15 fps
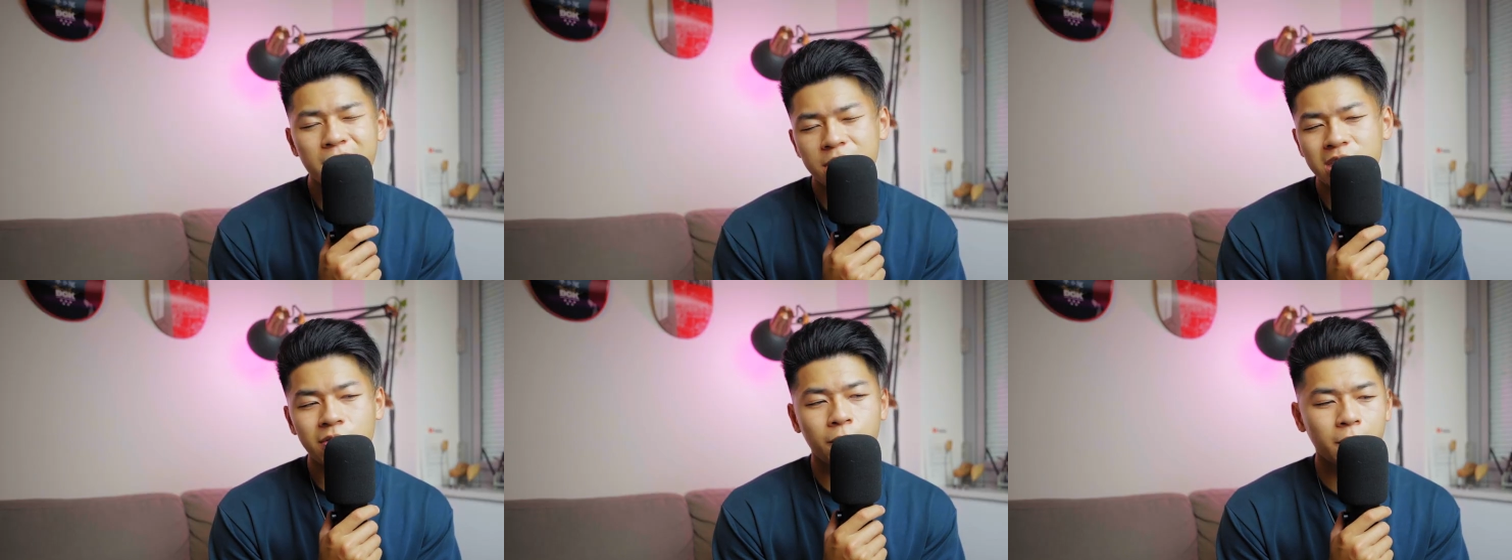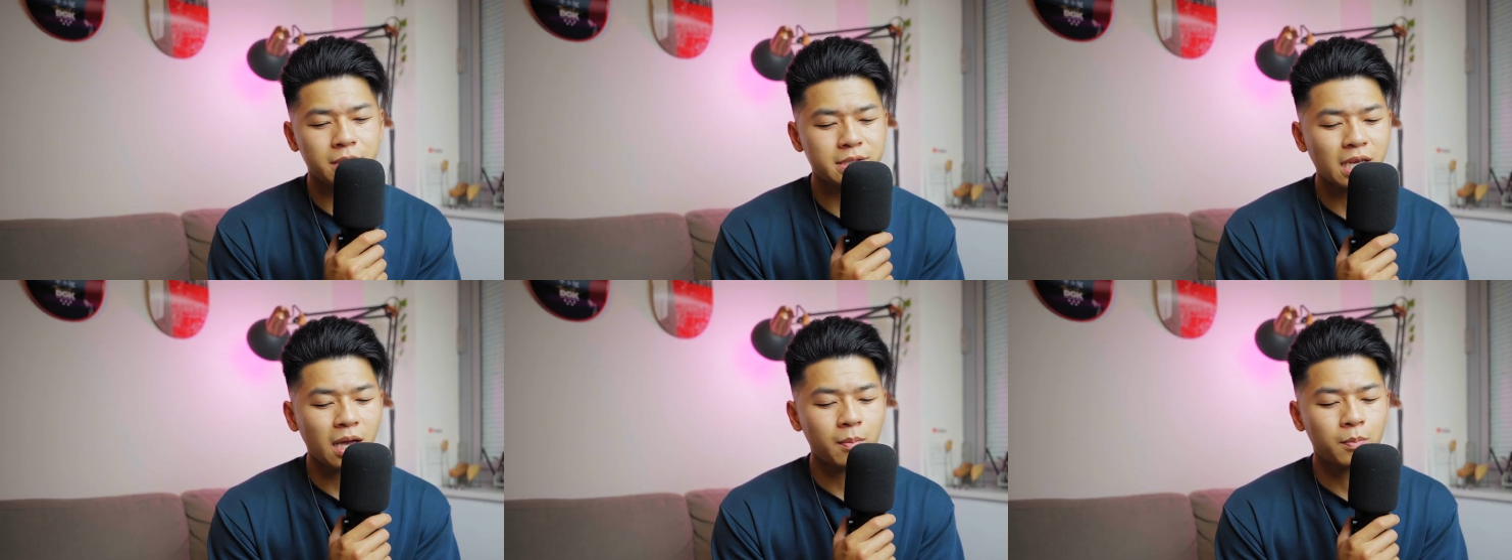Like just for
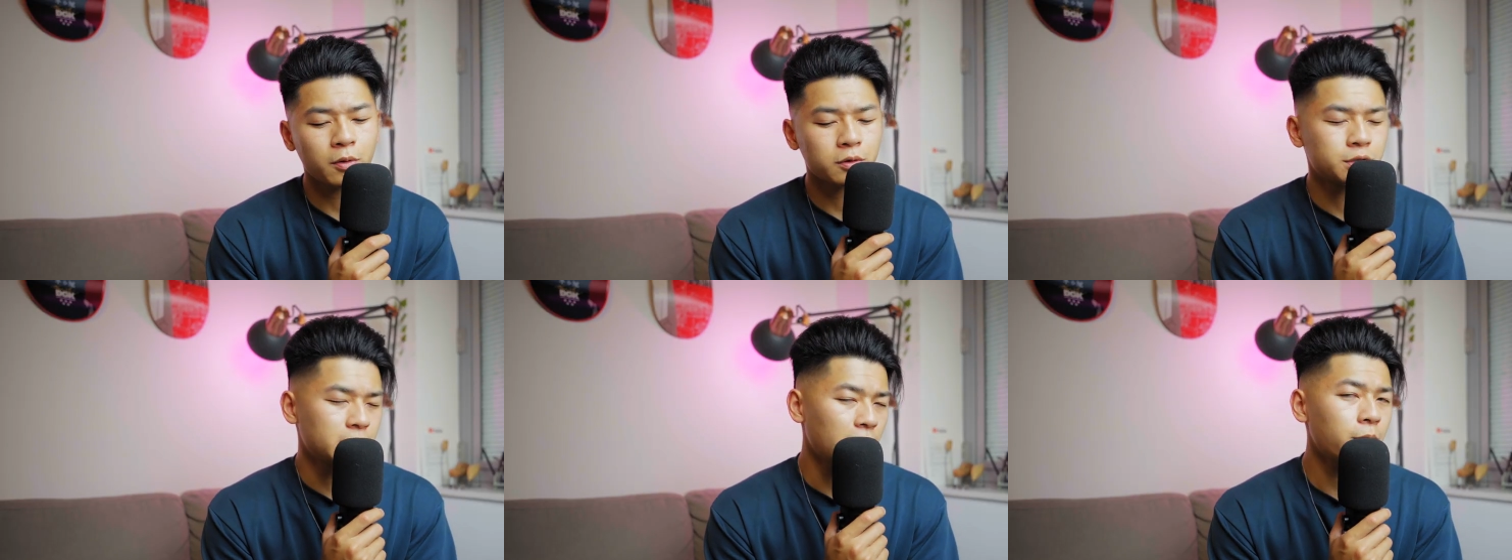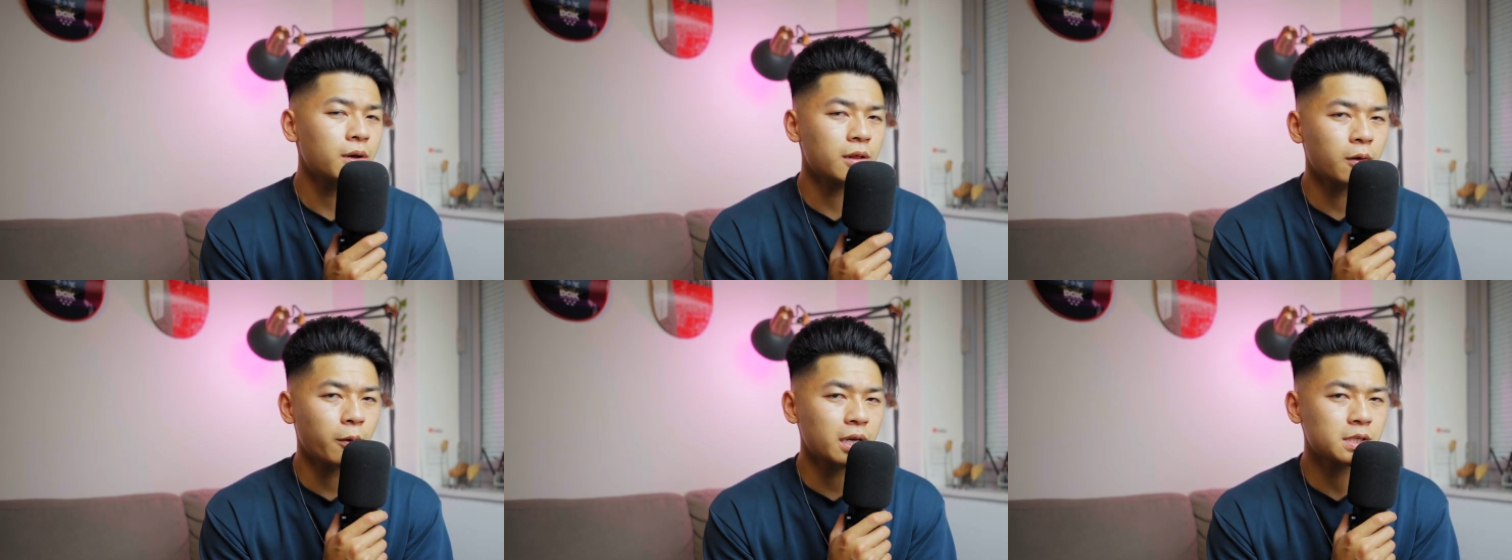example,
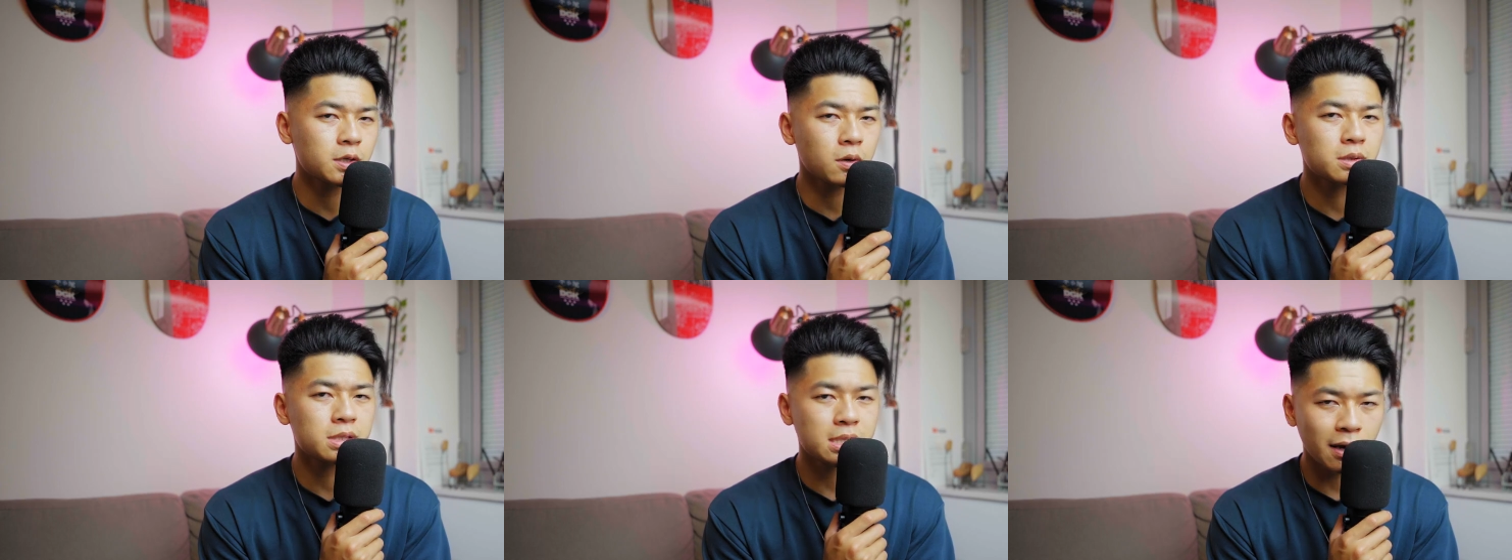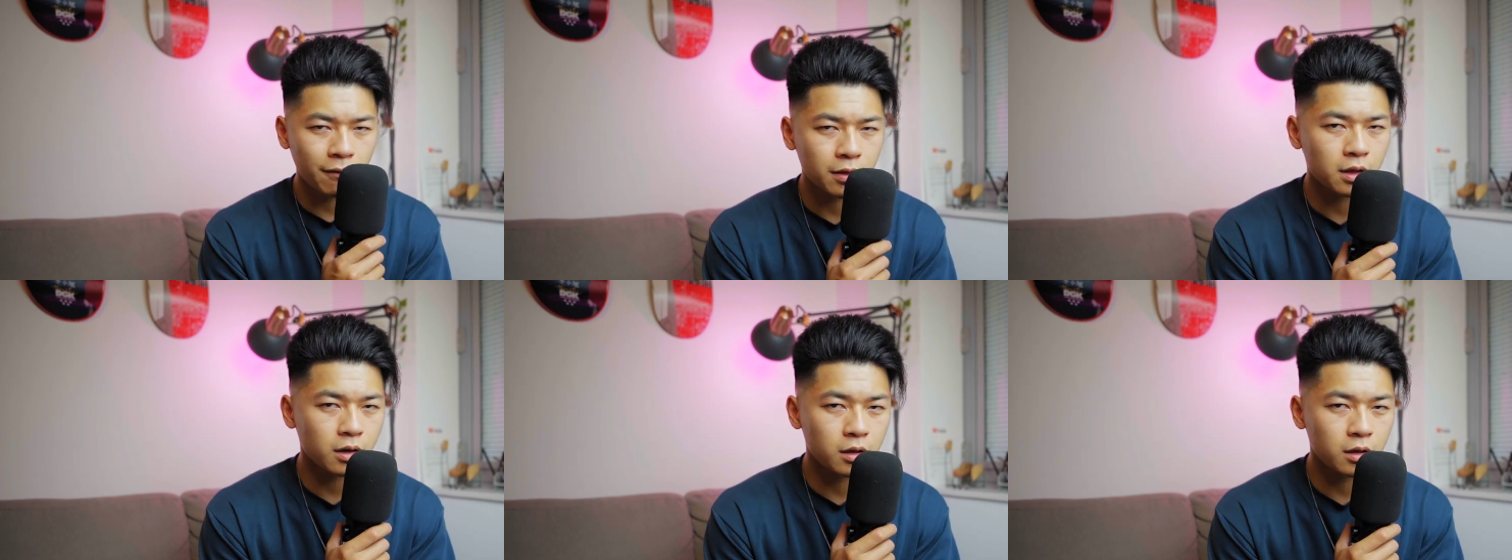Jerry Lorenzo's 7th